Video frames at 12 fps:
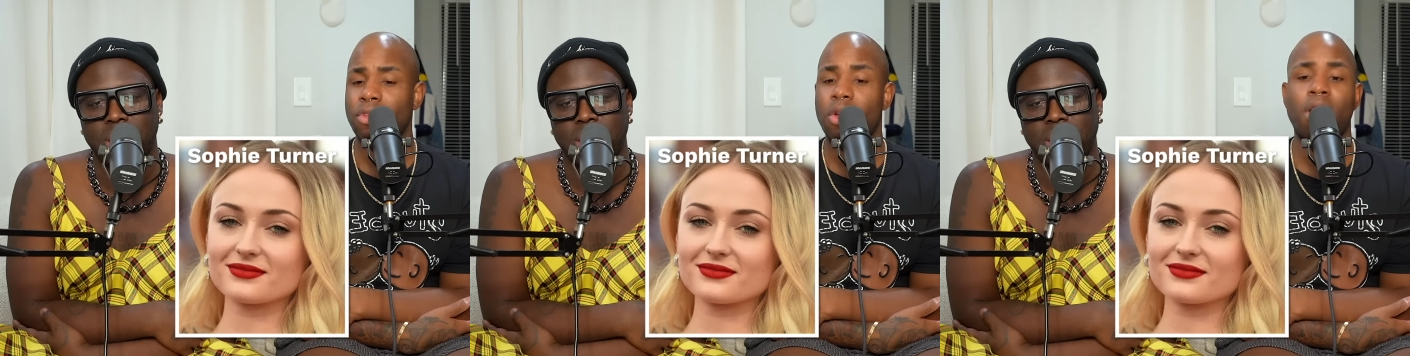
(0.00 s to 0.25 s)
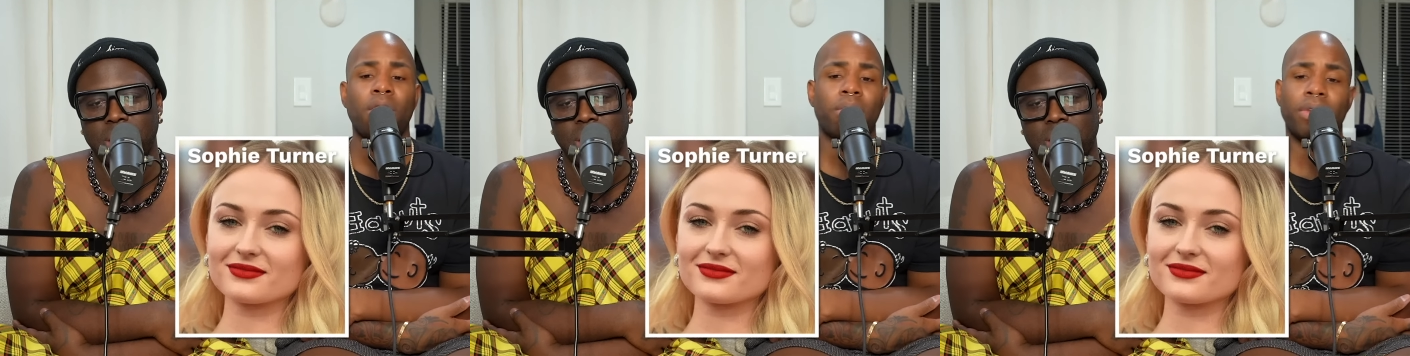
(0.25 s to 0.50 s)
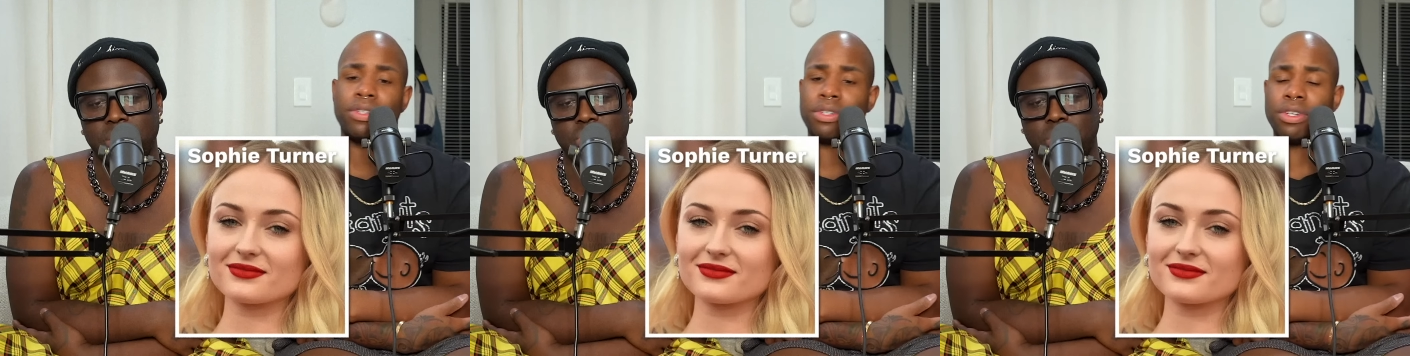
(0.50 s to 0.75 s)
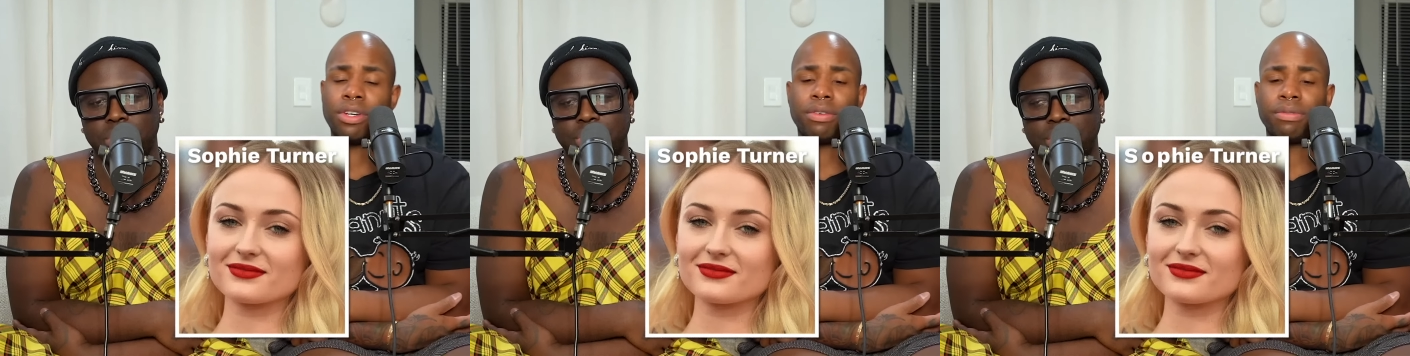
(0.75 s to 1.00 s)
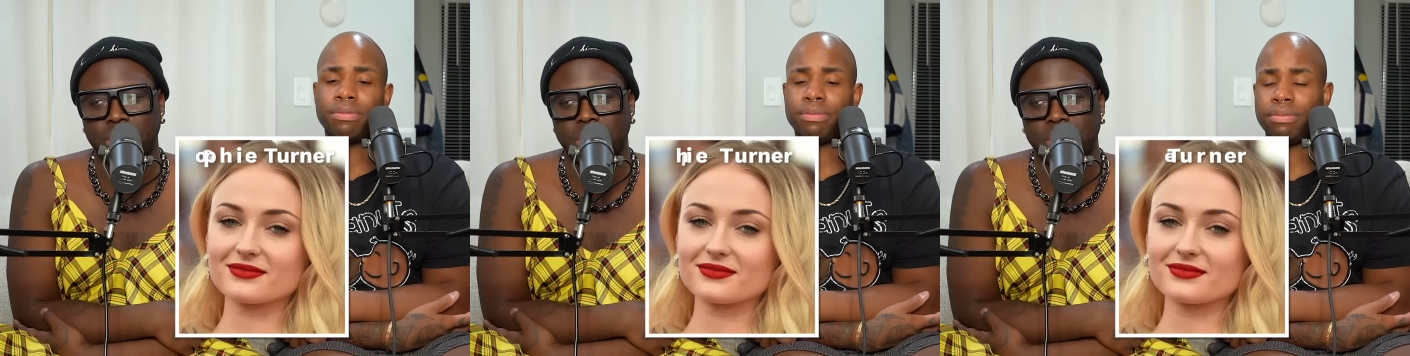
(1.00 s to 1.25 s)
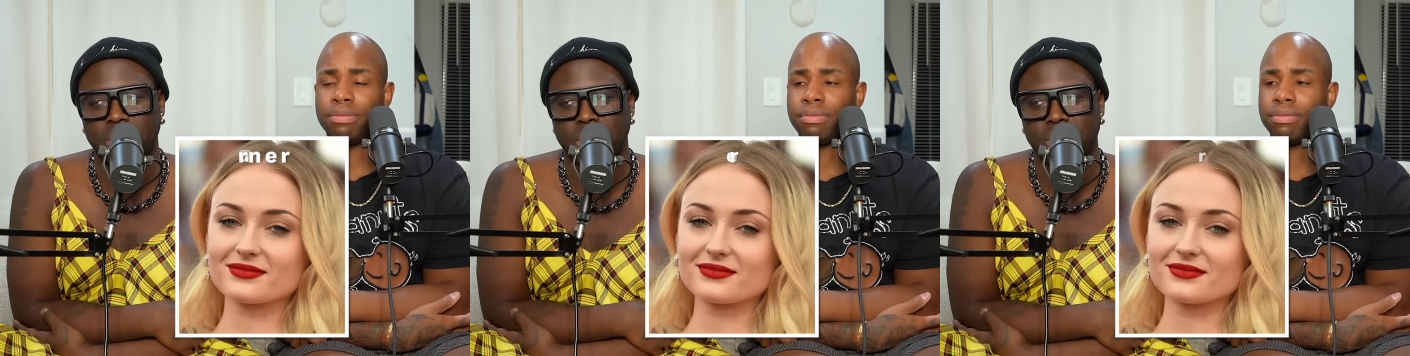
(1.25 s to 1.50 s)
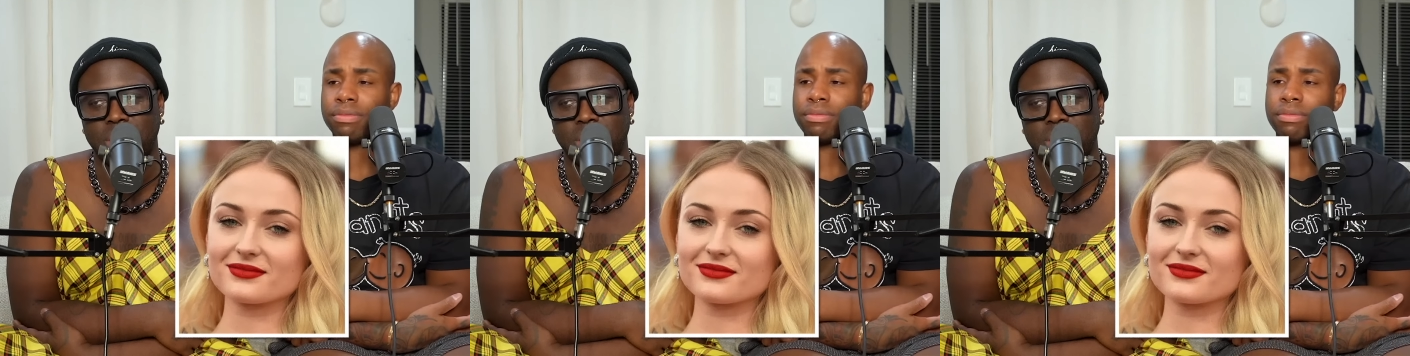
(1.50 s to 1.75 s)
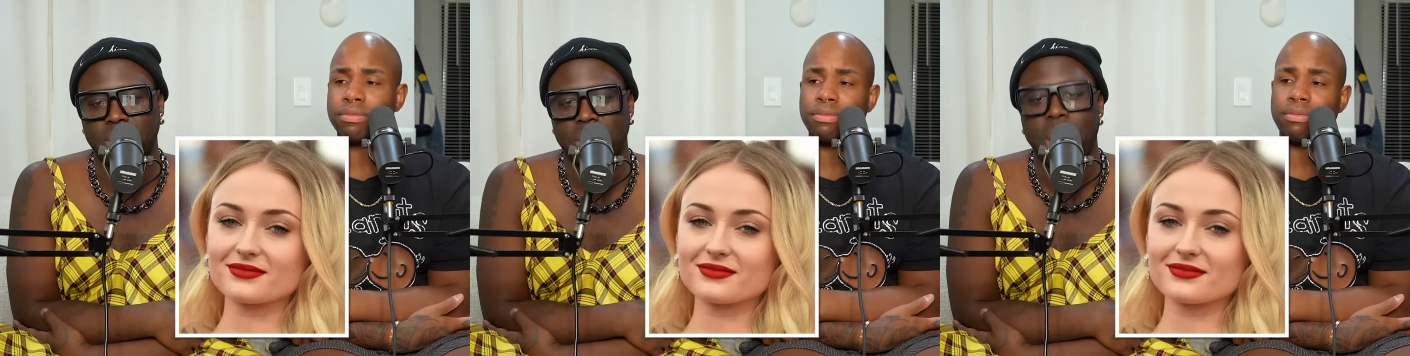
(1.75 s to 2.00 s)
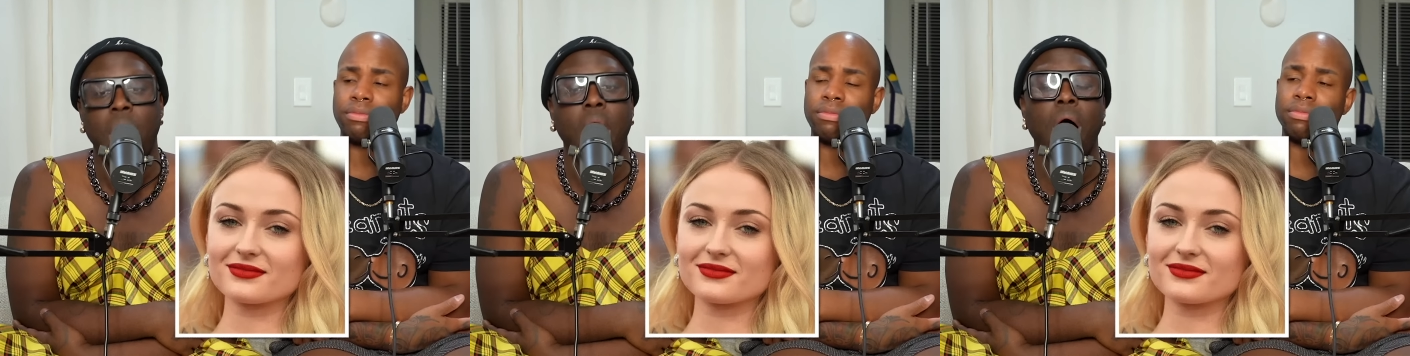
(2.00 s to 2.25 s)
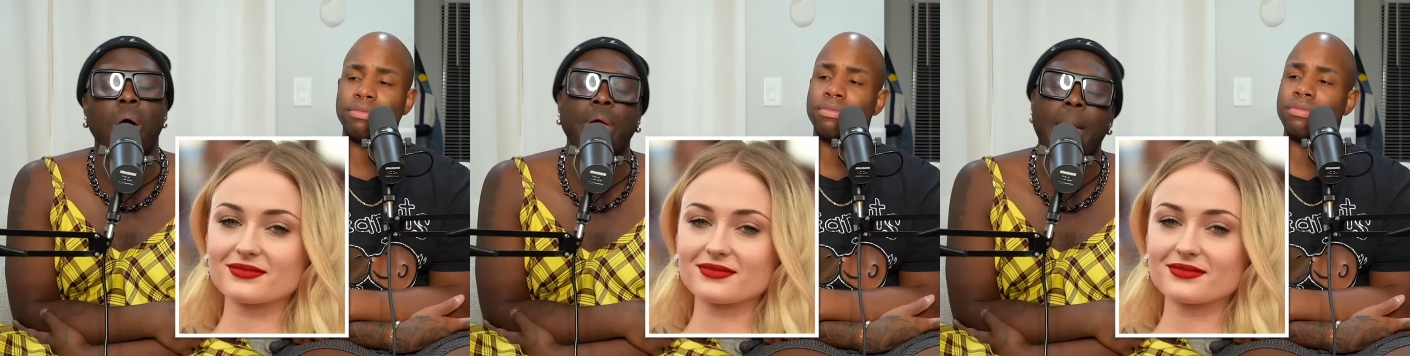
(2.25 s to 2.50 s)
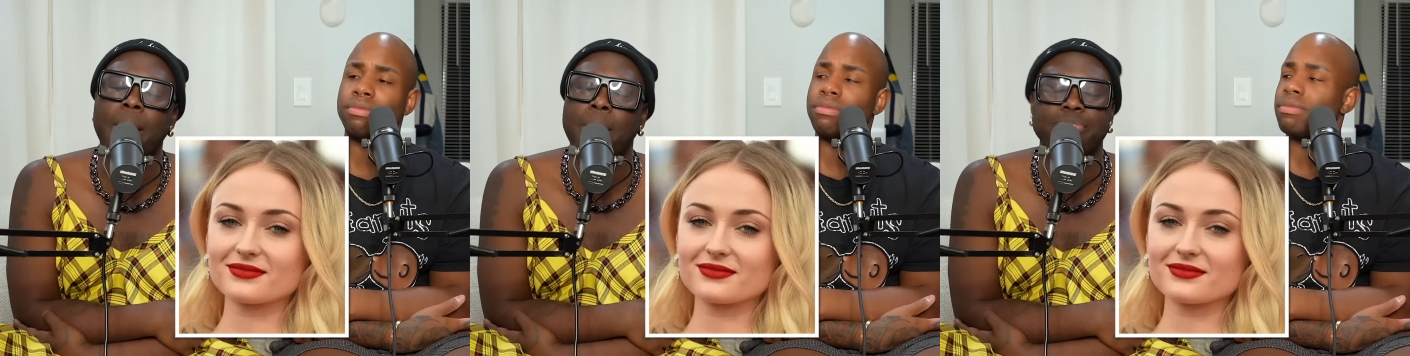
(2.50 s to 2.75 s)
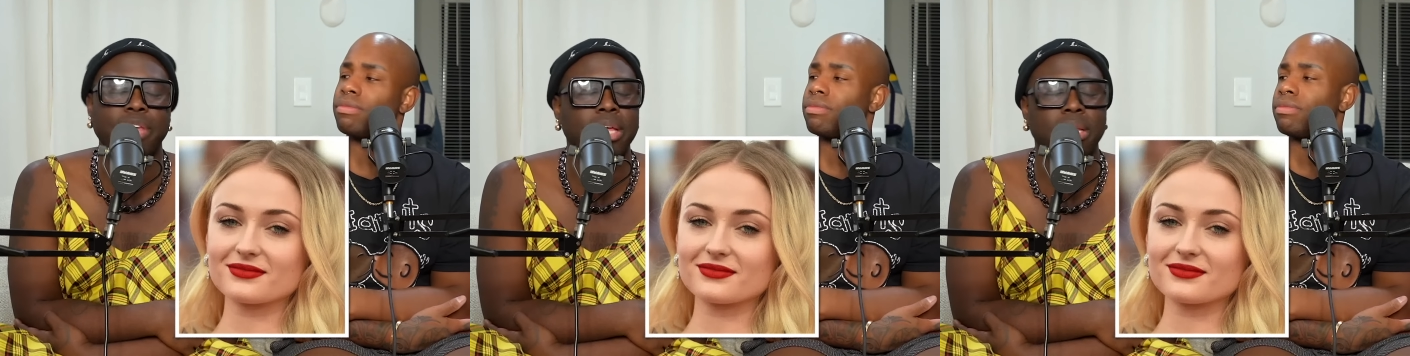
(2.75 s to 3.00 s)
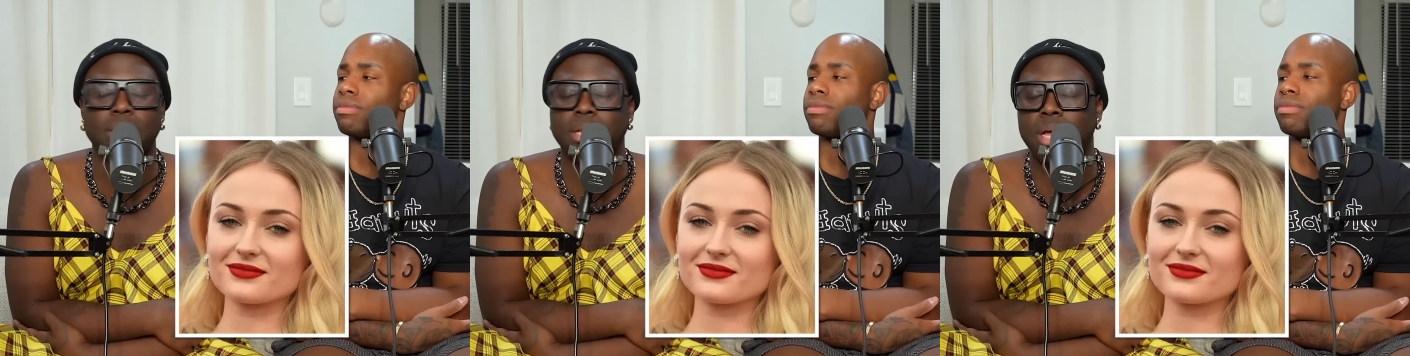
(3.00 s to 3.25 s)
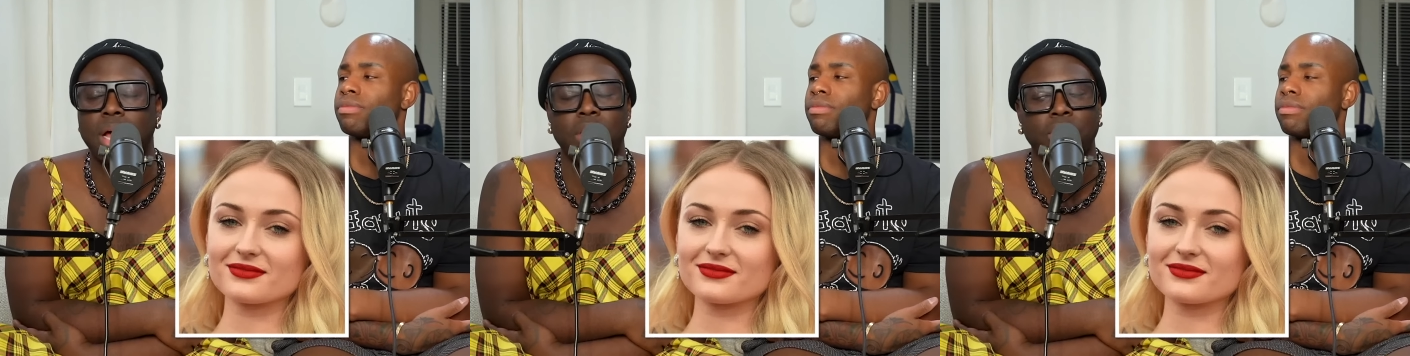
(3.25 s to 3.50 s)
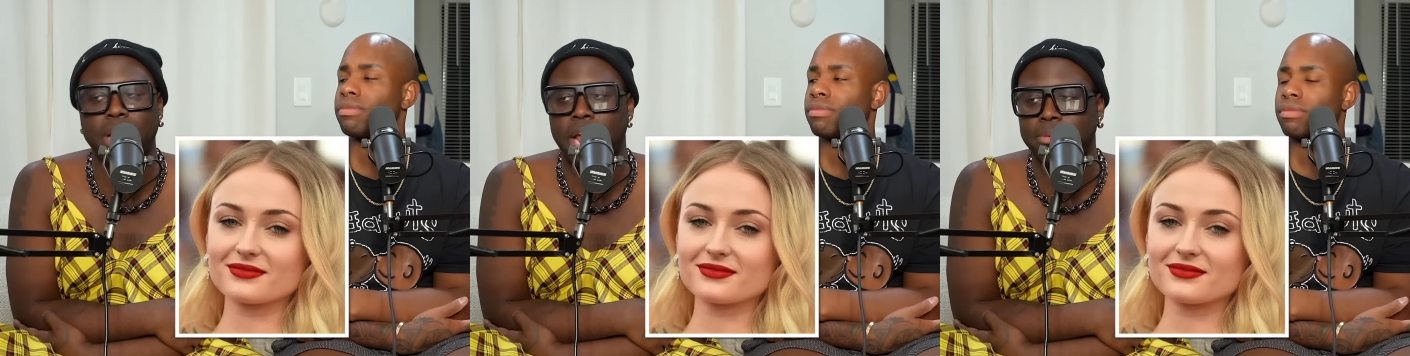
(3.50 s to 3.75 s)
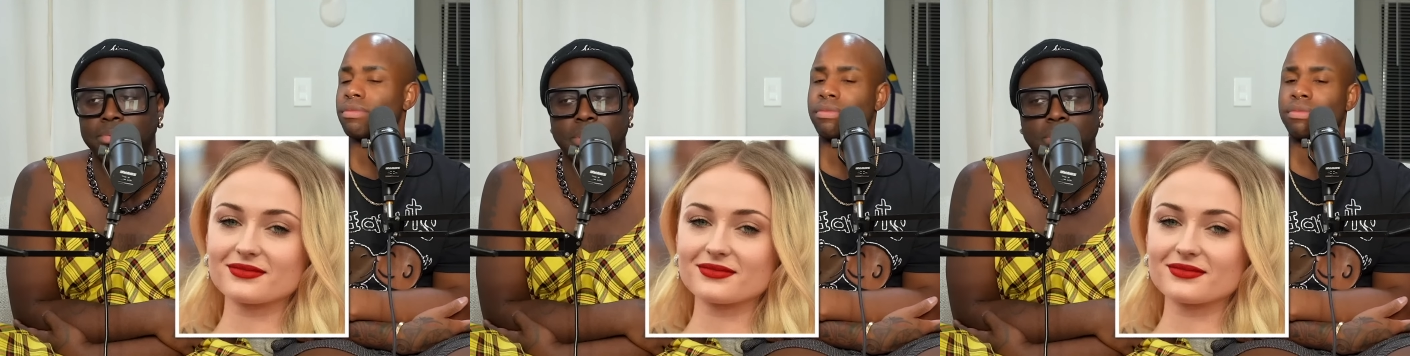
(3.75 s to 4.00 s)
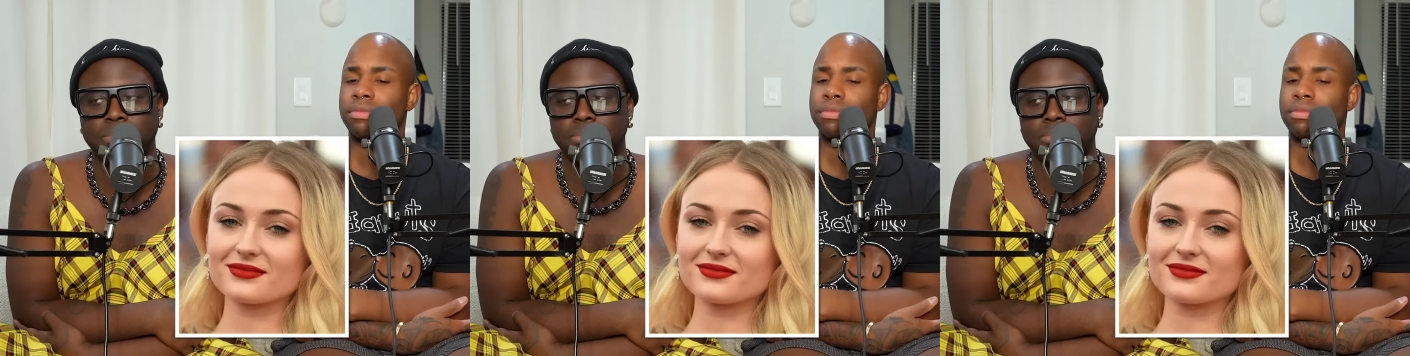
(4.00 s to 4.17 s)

Speaker 1: Oh, I don't watch the Who show. Who is she? Oh, game. I'm thinking Hunger Games.